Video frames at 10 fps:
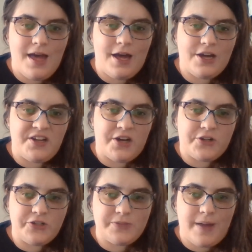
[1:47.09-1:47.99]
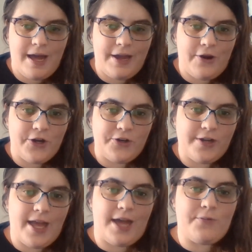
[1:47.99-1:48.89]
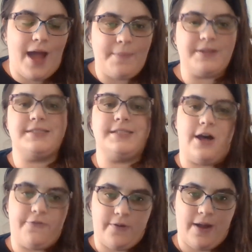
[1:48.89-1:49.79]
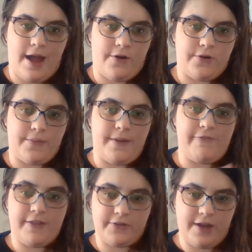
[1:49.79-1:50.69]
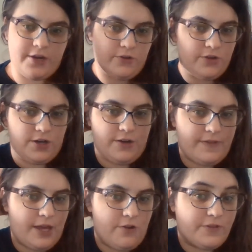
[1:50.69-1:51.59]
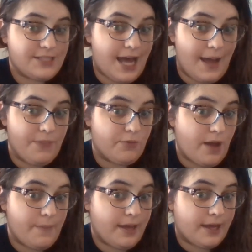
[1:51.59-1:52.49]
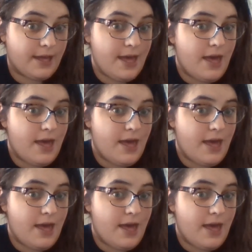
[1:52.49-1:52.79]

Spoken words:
A close by artery had wrapped itself around my fifth cranial nerve, and over time the rubbing